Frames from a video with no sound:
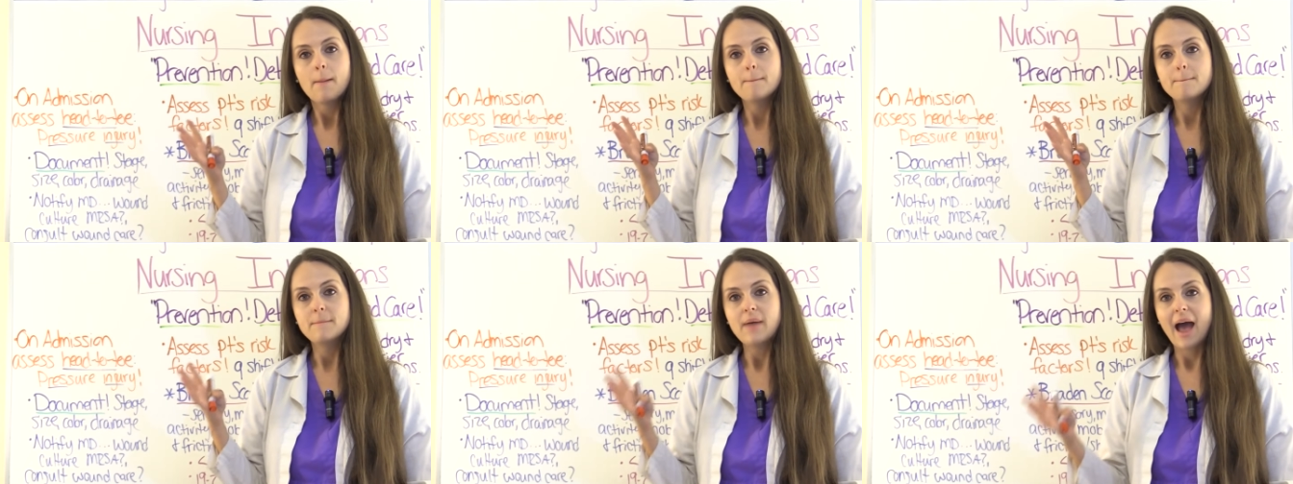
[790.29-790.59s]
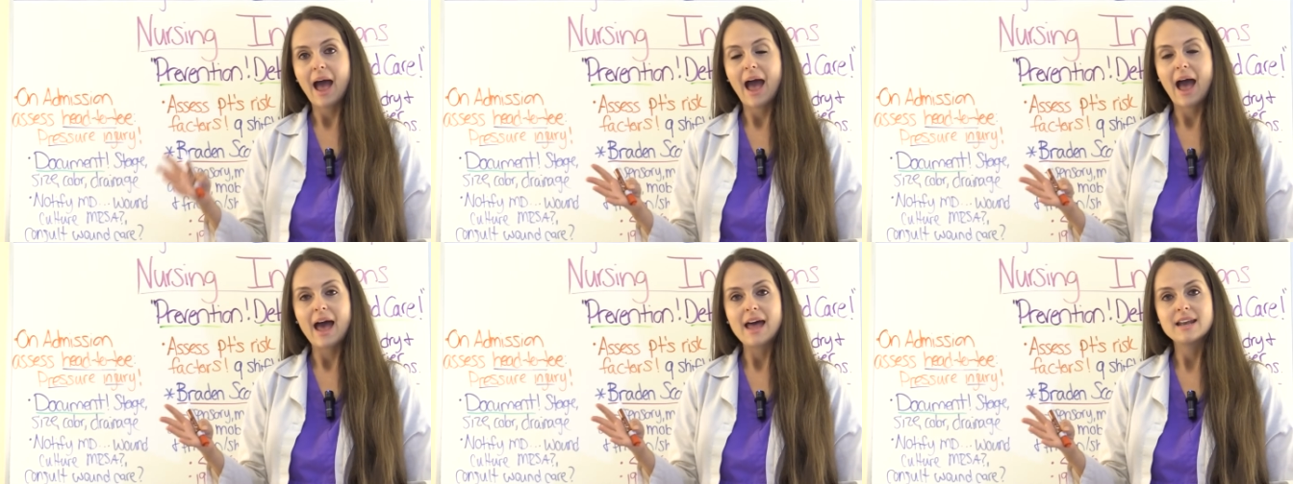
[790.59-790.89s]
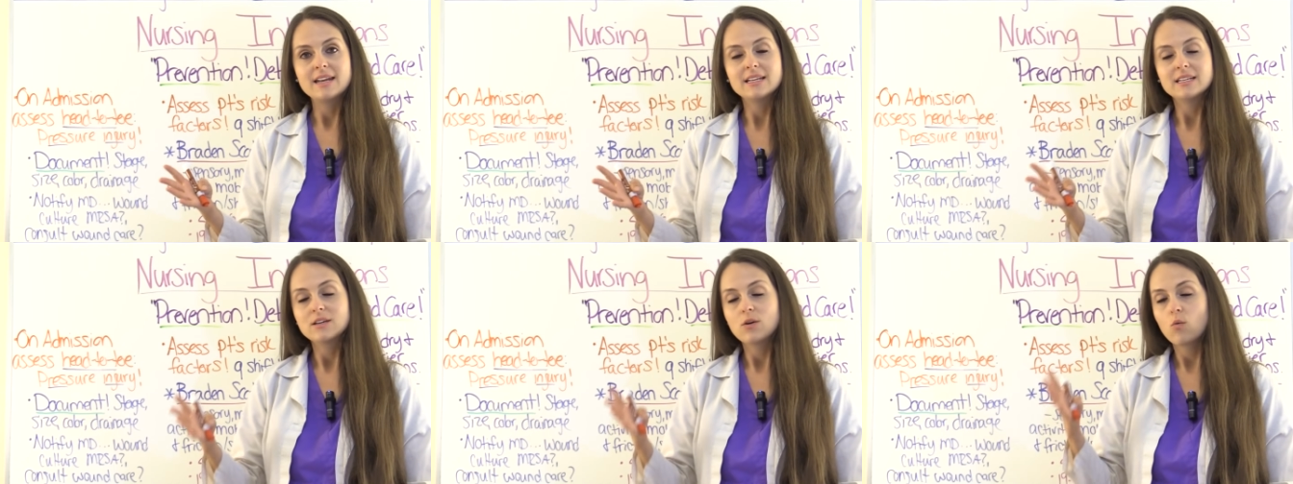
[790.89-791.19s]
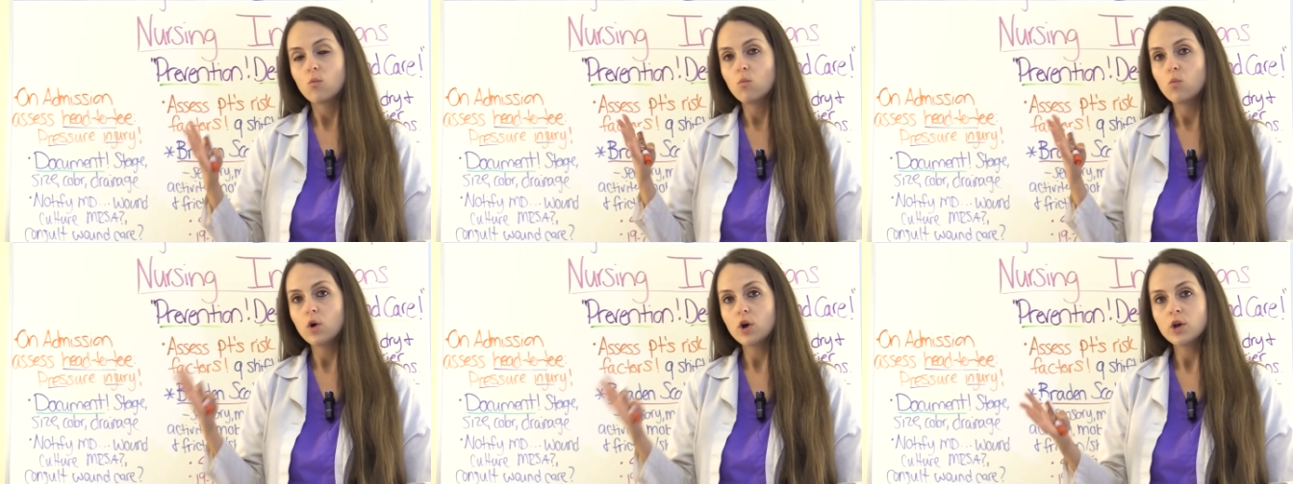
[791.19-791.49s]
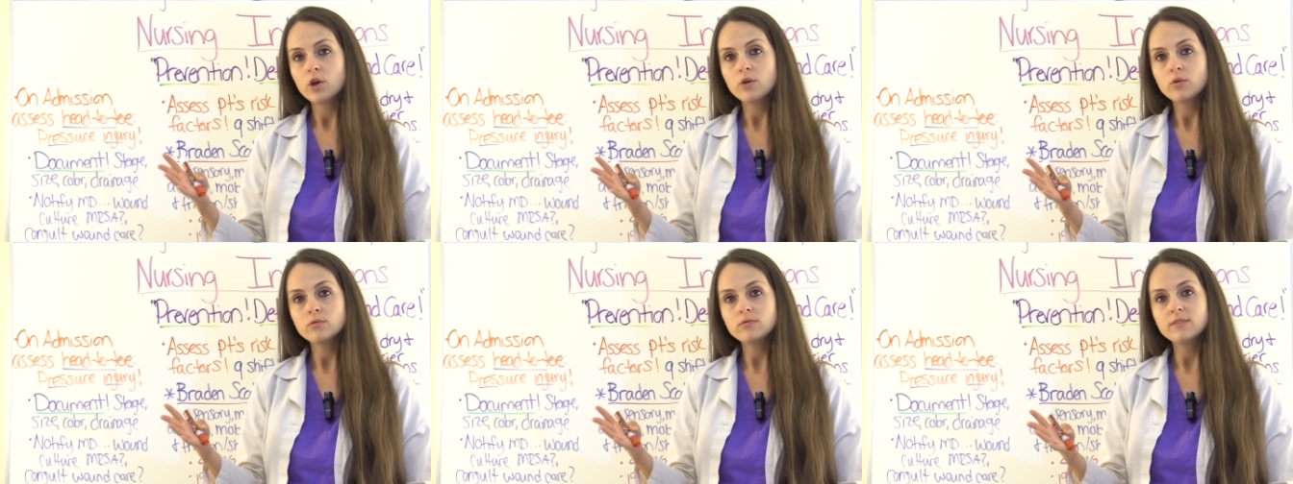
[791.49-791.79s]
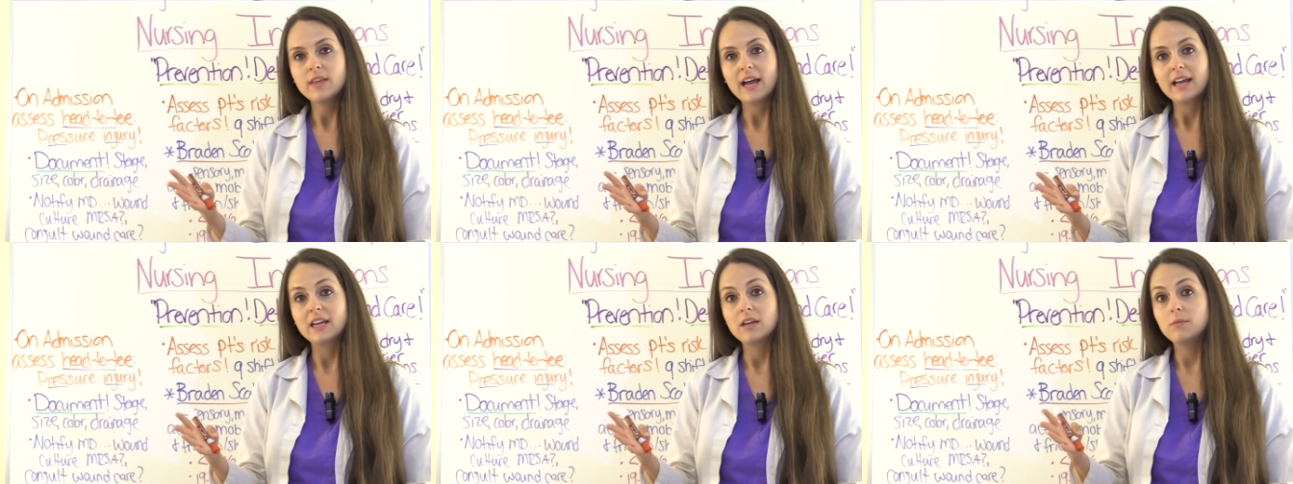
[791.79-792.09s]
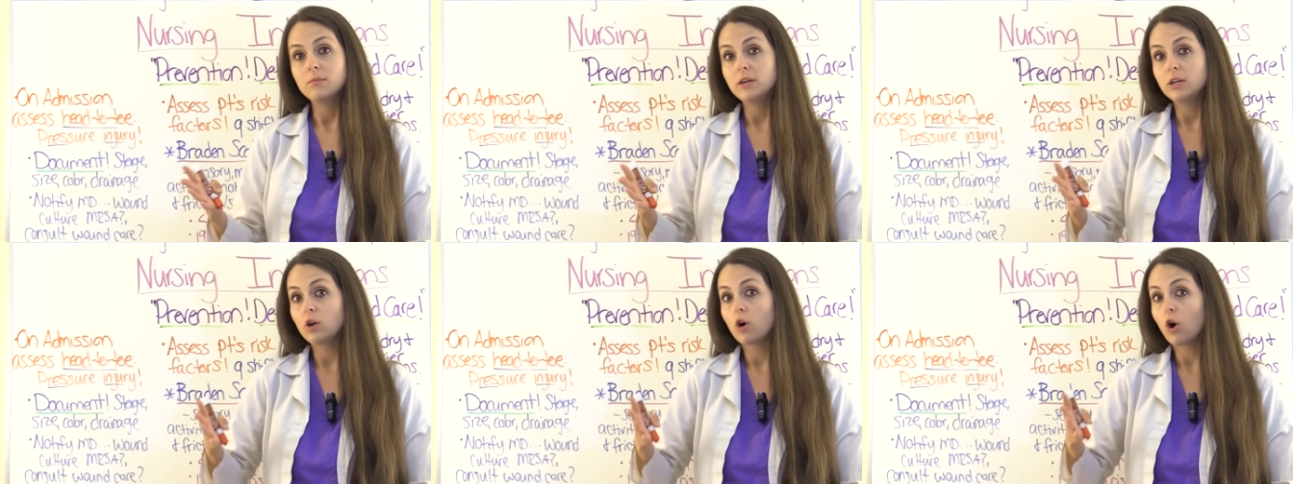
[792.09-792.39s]
bad wound that
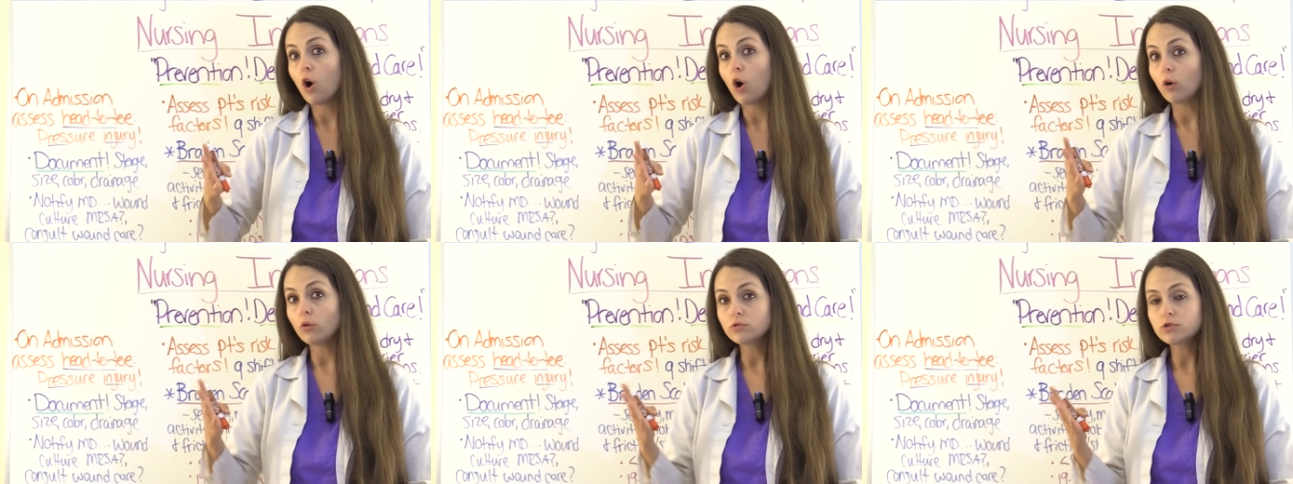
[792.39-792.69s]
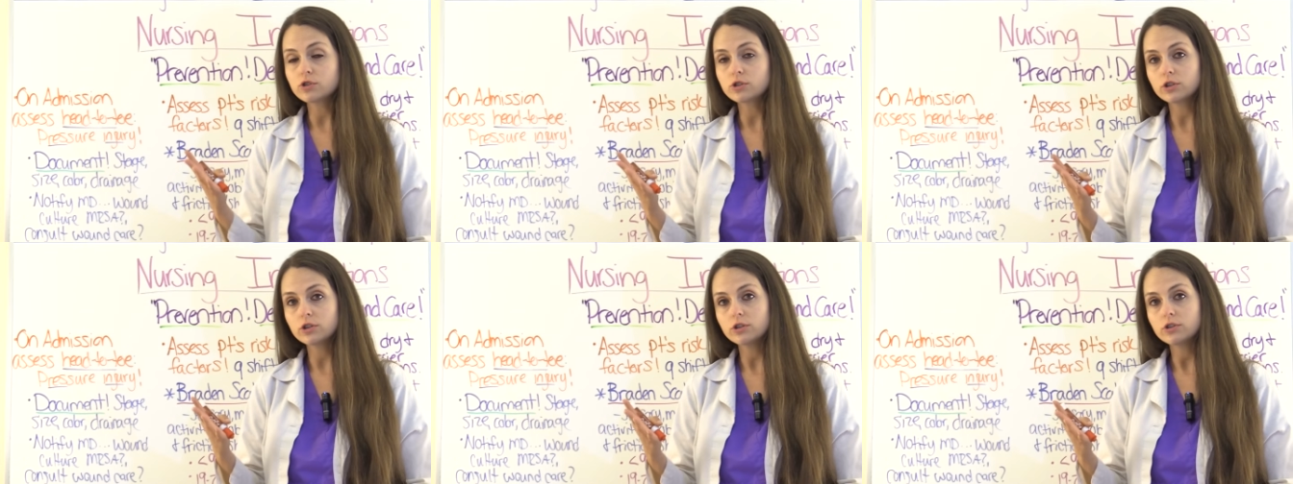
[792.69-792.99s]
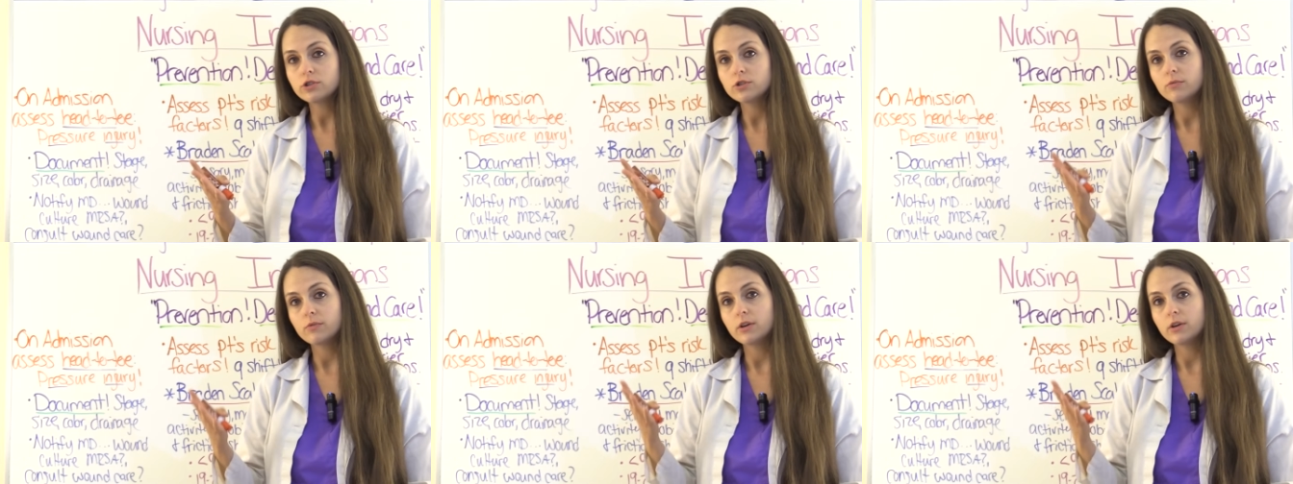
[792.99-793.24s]
could be cultured.